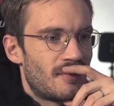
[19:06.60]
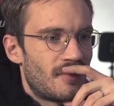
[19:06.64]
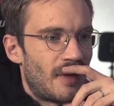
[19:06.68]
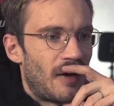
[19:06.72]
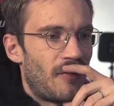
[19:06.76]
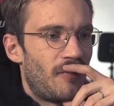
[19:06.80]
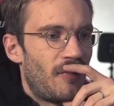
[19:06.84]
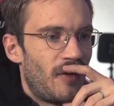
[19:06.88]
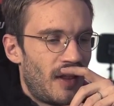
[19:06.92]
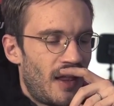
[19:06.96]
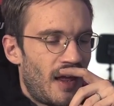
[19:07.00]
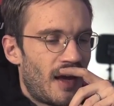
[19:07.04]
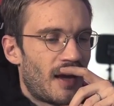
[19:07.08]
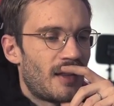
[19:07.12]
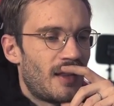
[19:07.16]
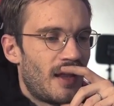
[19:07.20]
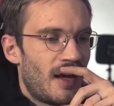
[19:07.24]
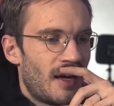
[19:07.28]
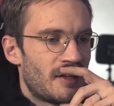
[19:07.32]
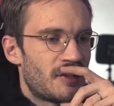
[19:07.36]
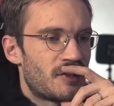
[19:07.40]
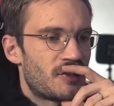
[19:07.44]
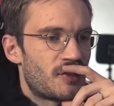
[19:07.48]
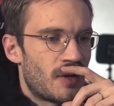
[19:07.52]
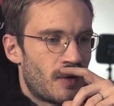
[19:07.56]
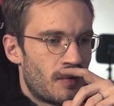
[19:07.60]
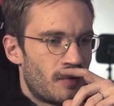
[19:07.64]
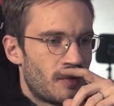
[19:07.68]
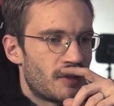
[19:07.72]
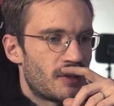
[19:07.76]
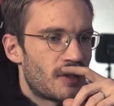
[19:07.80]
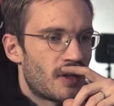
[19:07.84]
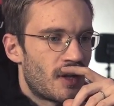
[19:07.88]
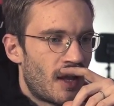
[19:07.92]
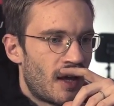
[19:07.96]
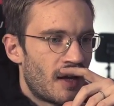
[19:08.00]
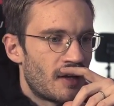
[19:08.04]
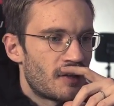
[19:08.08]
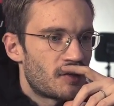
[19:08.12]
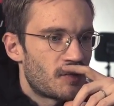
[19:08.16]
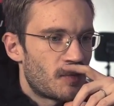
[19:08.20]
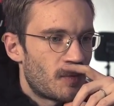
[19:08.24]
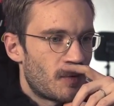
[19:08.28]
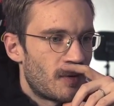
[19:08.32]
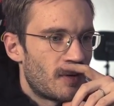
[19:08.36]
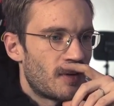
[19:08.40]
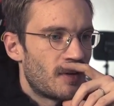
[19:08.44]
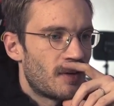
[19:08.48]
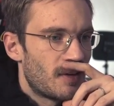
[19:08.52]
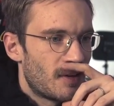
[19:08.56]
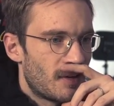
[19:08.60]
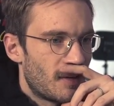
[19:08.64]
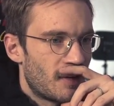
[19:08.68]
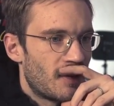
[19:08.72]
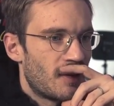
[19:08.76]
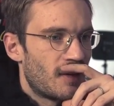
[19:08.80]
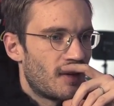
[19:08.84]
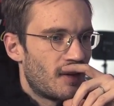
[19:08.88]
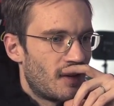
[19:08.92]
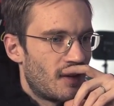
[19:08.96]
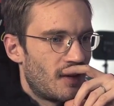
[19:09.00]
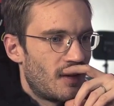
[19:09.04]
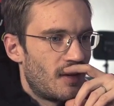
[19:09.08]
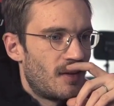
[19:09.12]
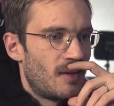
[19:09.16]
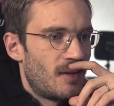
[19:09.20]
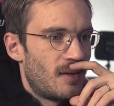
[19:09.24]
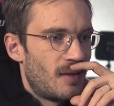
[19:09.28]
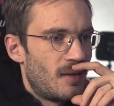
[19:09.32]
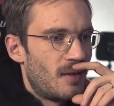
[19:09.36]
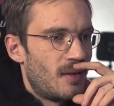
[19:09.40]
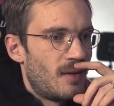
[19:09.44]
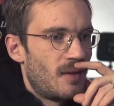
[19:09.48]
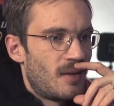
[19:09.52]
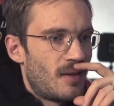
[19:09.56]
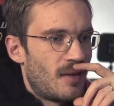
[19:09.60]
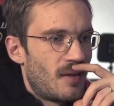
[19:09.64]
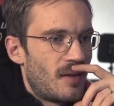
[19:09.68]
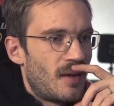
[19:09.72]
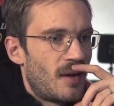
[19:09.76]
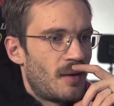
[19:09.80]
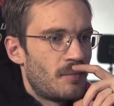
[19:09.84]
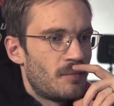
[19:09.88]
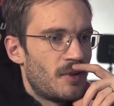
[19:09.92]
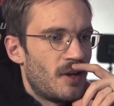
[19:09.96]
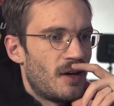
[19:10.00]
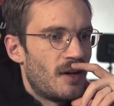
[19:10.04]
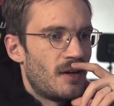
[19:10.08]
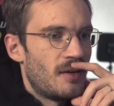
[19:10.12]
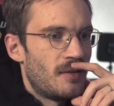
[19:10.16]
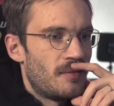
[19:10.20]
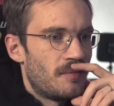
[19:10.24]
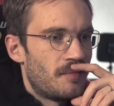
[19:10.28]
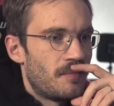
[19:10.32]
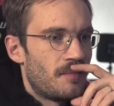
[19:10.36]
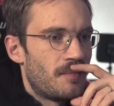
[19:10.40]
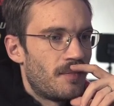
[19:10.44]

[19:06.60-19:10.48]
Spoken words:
I felt like last stream was the last one. I'm done.